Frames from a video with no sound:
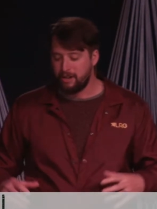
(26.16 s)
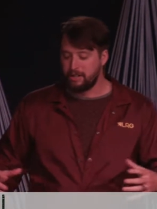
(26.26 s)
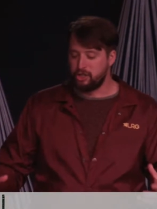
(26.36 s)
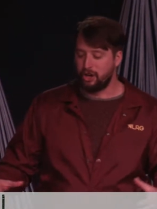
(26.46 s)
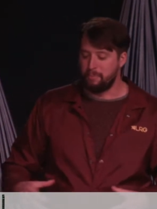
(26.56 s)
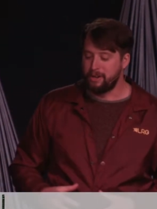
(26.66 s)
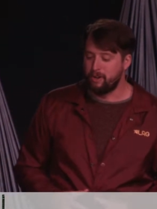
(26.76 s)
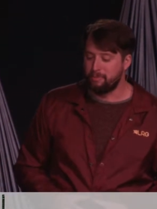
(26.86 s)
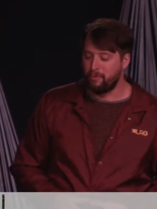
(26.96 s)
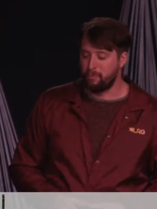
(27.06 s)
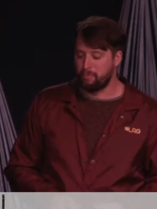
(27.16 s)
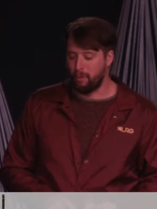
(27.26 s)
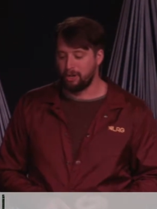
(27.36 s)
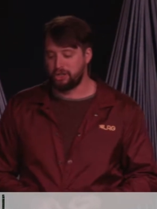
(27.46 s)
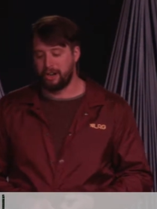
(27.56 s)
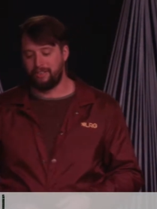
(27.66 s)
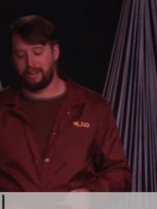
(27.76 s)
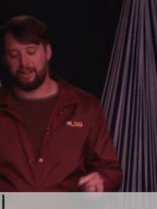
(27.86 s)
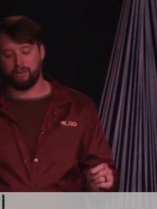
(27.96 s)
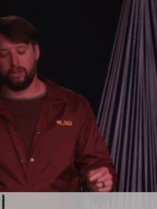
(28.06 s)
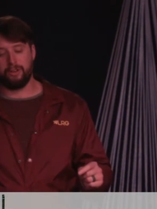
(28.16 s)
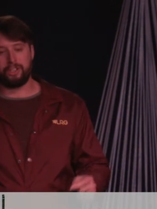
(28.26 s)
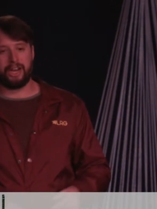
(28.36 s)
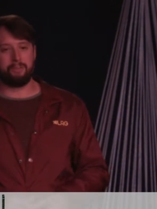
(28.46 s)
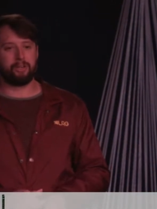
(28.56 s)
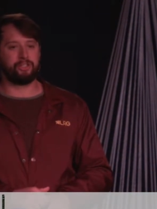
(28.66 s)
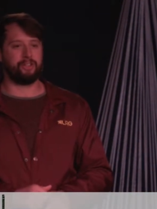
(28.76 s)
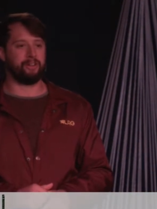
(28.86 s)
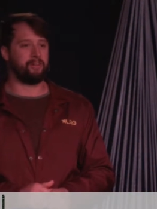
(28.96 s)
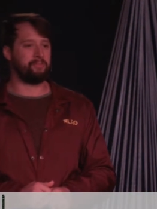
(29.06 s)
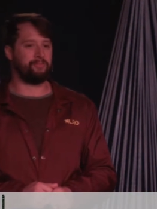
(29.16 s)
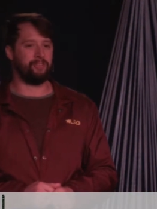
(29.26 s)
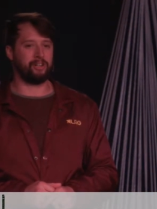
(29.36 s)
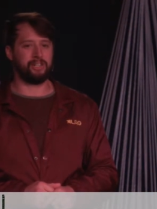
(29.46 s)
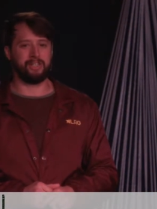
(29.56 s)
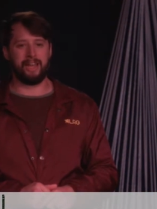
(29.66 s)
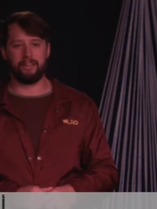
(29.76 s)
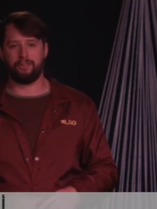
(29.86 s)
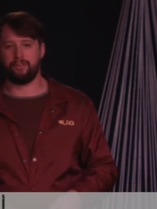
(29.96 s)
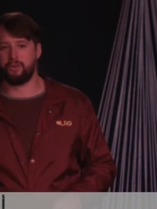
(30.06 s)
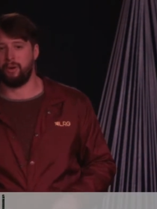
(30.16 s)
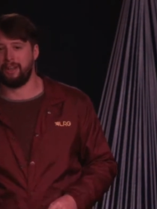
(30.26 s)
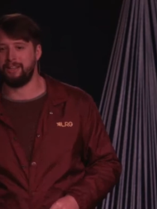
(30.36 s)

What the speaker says: jump into a portion of it in Luke chapter 2, verses 8 through 20.